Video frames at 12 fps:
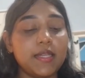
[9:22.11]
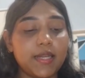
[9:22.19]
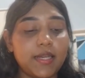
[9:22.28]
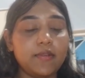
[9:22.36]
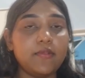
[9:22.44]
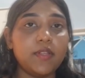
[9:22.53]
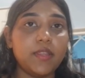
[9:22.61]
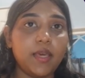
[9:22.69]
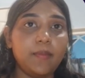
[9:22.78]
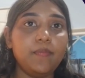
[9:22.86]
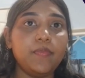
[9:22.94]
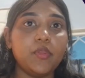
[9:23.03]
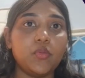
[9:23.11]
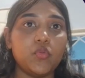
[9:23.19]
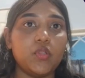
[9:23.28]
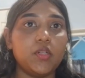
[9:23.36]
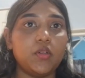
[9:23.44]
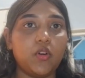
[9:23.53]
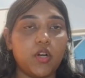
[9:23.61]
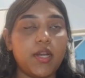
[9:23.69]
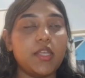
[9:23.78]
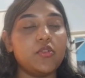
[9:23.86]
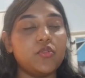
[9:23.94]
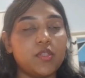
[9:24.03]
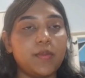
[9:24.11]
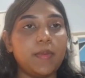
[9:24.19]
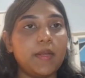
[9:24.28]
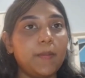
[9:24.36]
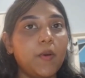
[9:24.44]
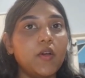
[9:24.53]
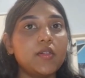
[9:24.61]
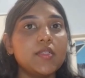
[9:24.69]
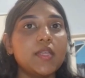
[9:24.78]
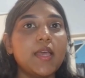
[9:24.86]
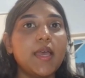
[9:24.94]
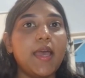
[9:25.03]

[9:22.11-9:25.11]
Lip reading: deliver them to the correct user mailbox,